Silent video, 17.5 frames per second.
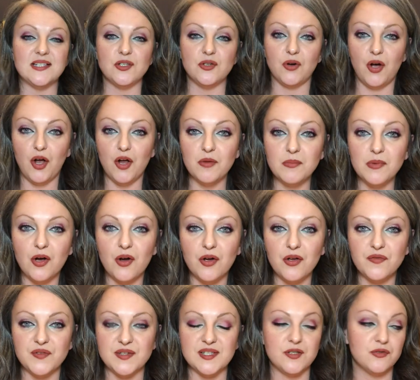it your home
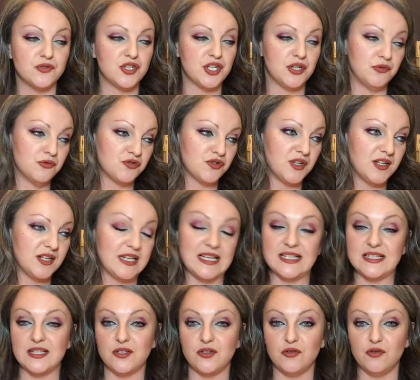life? Is it your children?
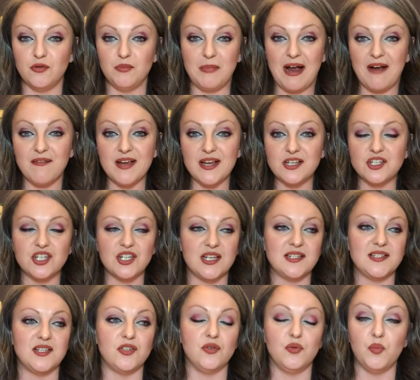Is it your marriage?
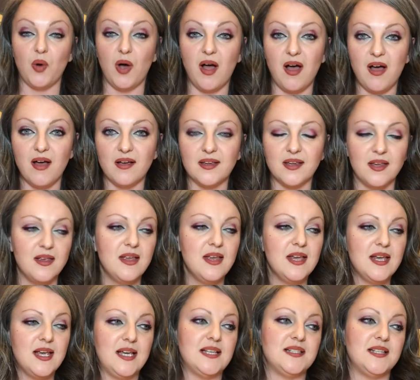Is it your work?
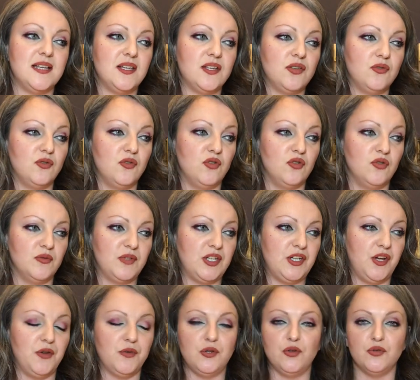Is it your,
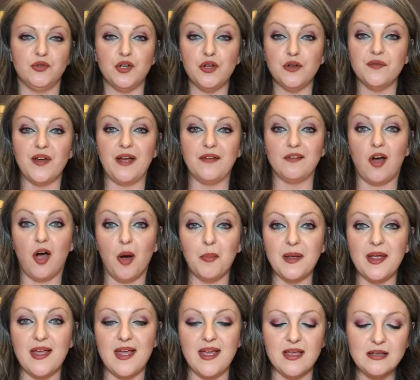your newfound
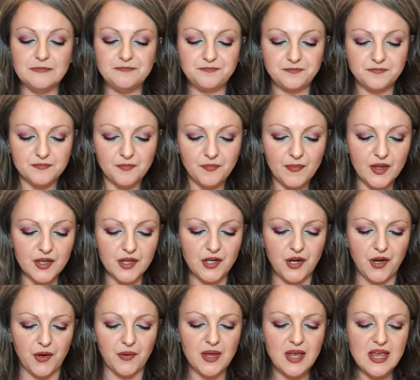hobby?
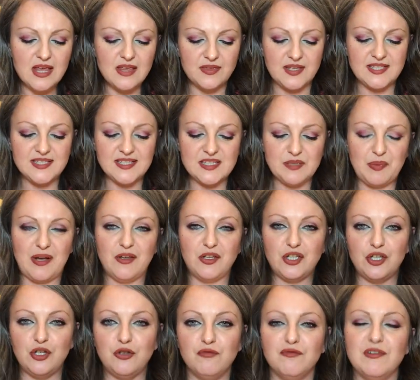This is about
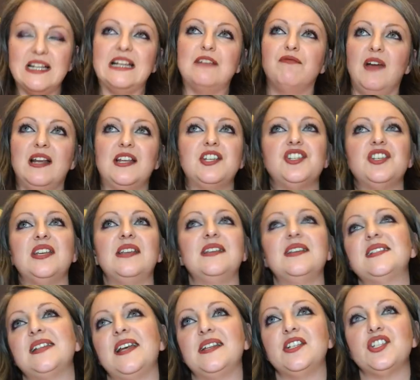you really relishing
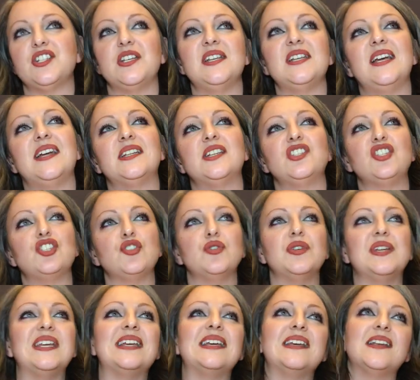this energy and
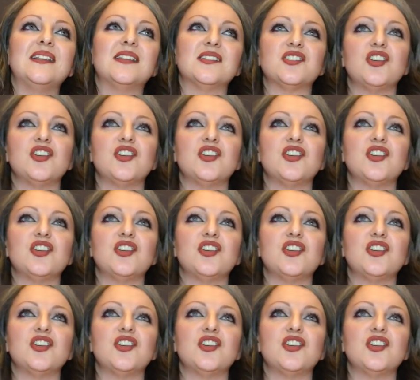enjoying